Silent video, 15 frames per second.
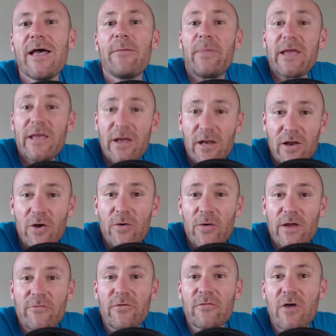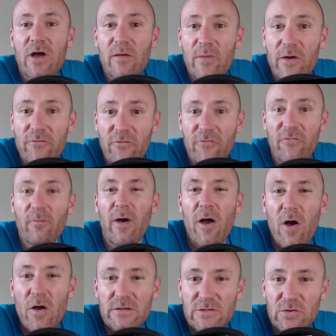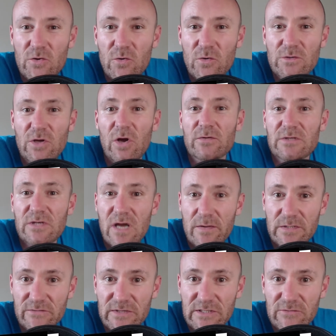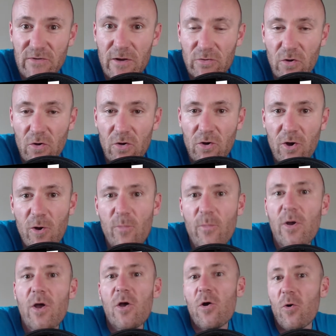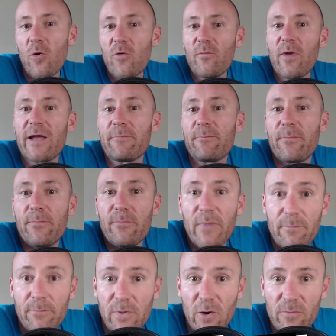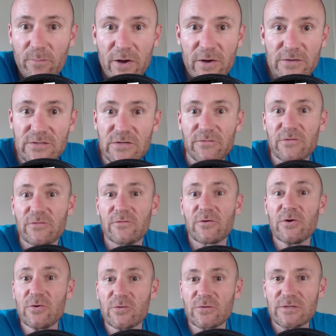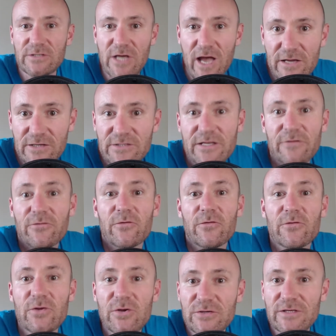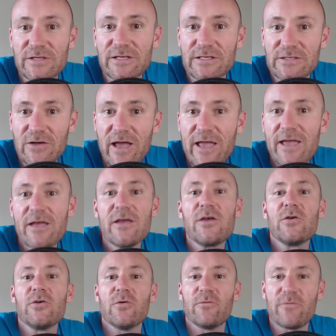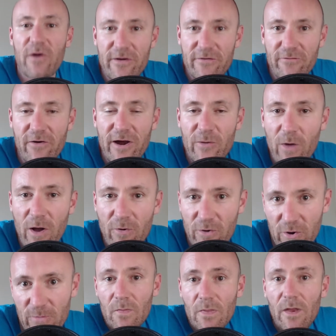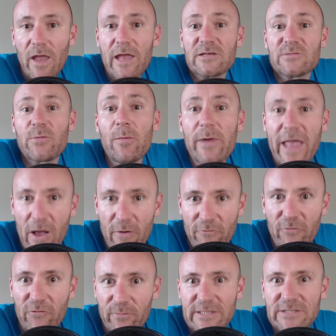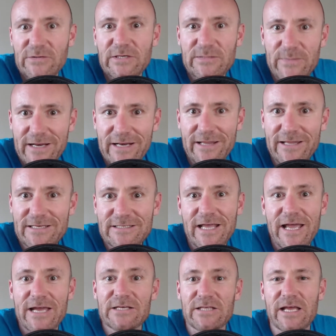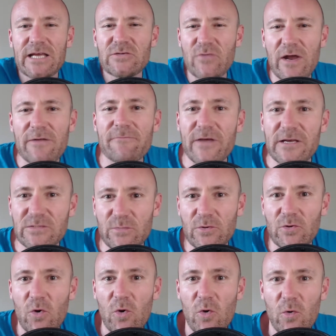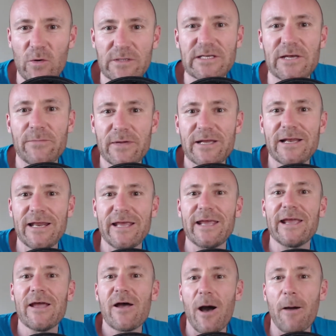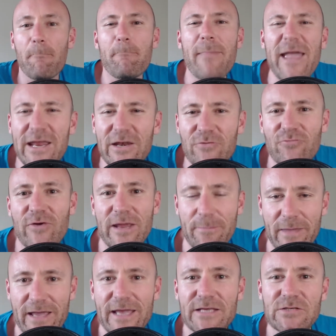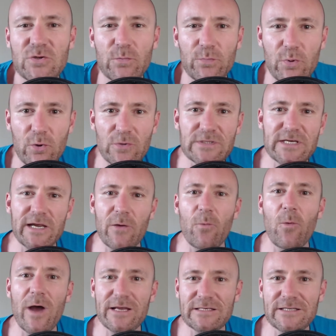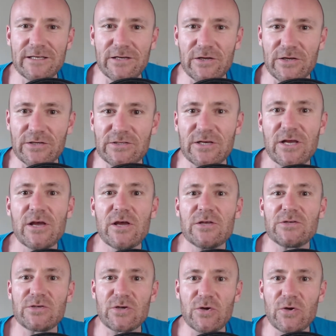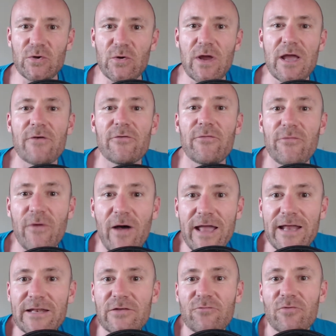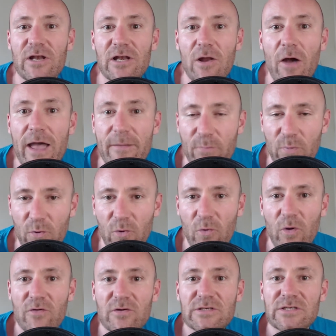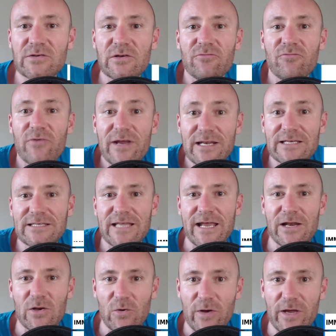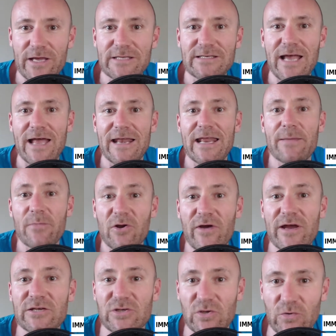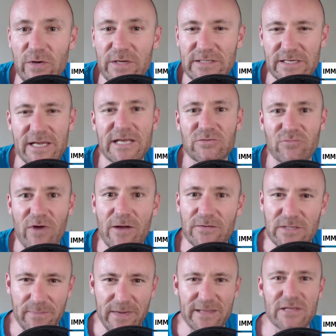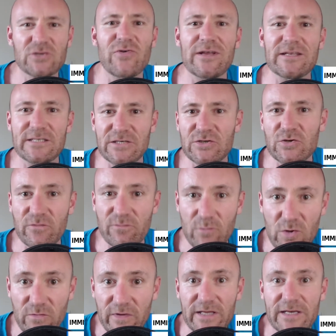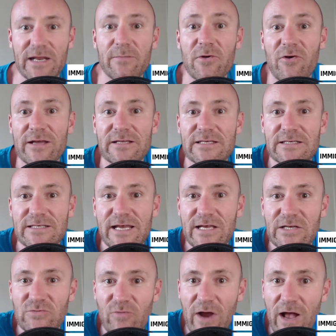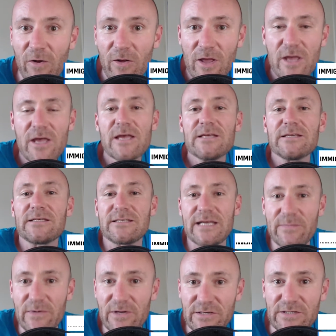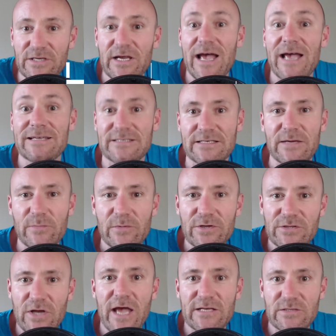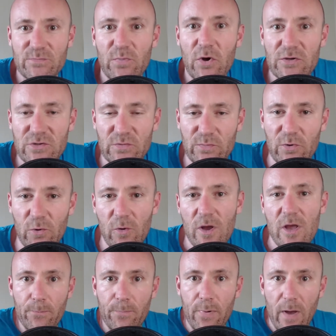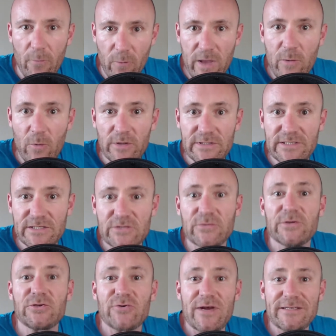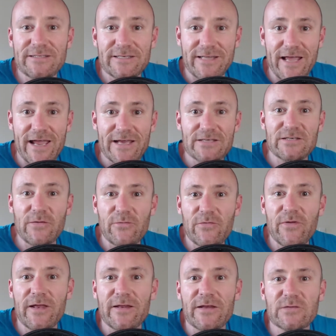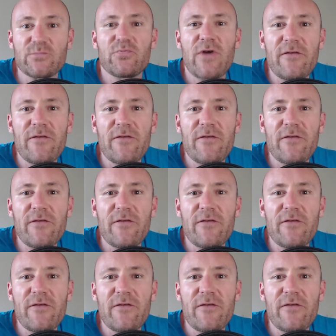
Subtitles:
Big hello if you've come over from my articles on timesofisrael.com or my blog posts. If you've Google searched, if you're new to the site, you're very, very welcome. It's probably helpful for me to explain at this stage that israelinvestment.org, typically our main remit is supporting Westerners to find reliable real estate lawyers and immigration lawyers in Israel to make the transition of moving and immigrating to Israel seamless as possible. But we wanted to address today something that's prevalent